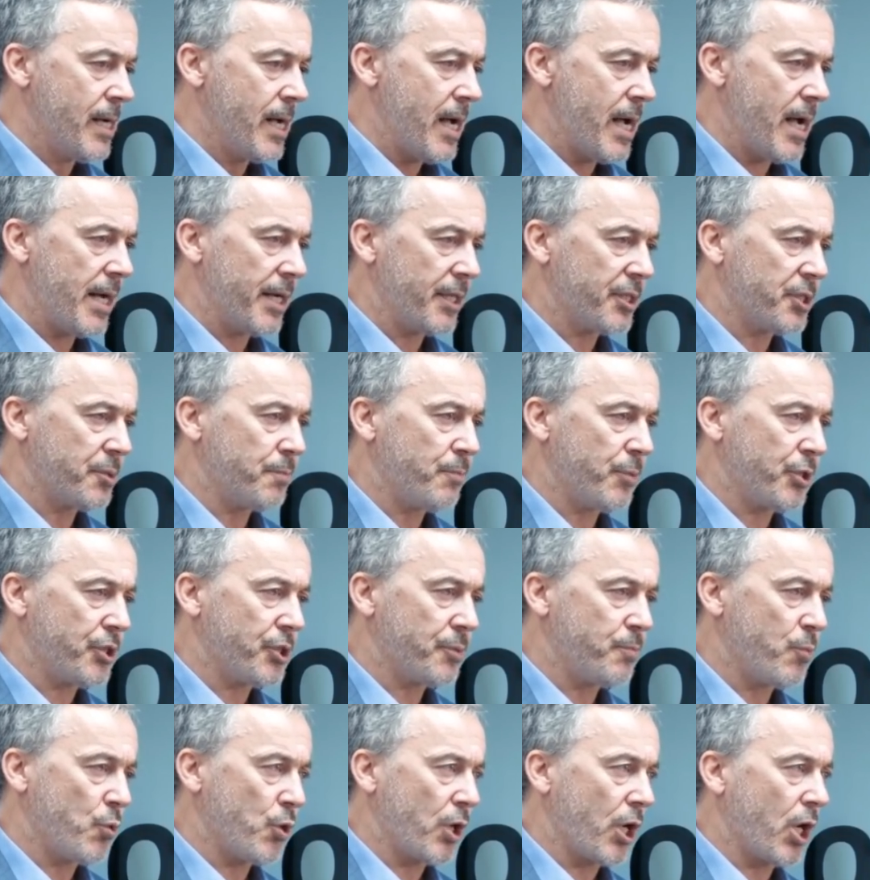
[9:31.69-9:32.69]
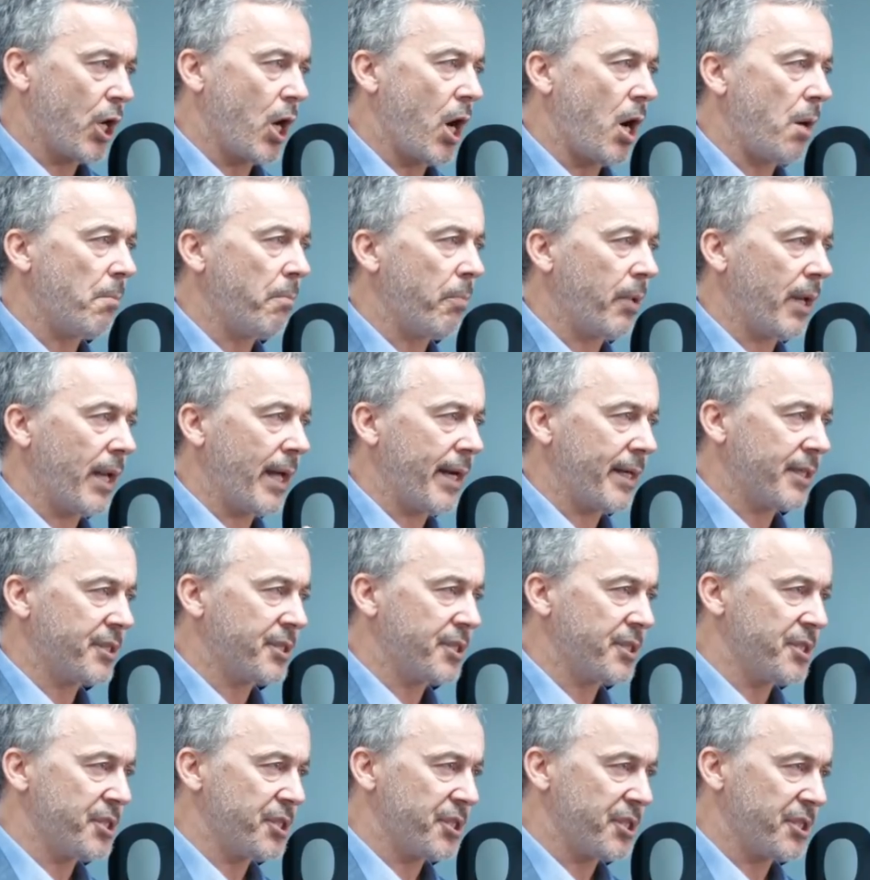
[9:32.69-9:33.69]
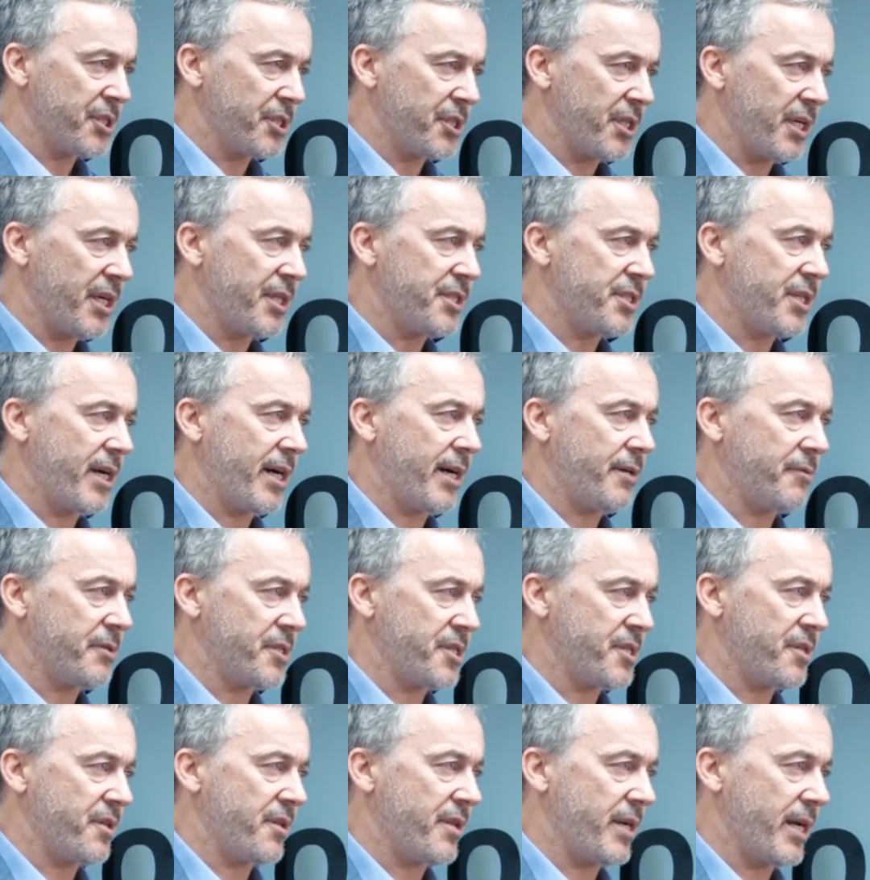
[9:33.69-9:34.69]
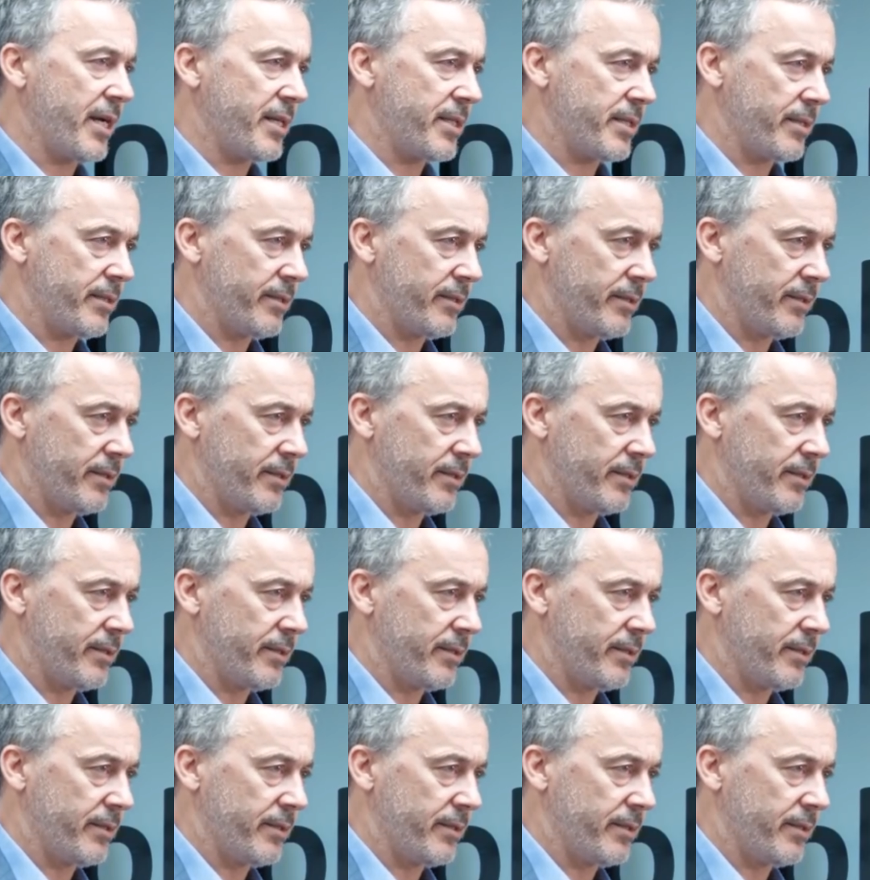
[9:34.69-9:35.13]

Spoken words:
And it's much more complex than just a terrorist threat.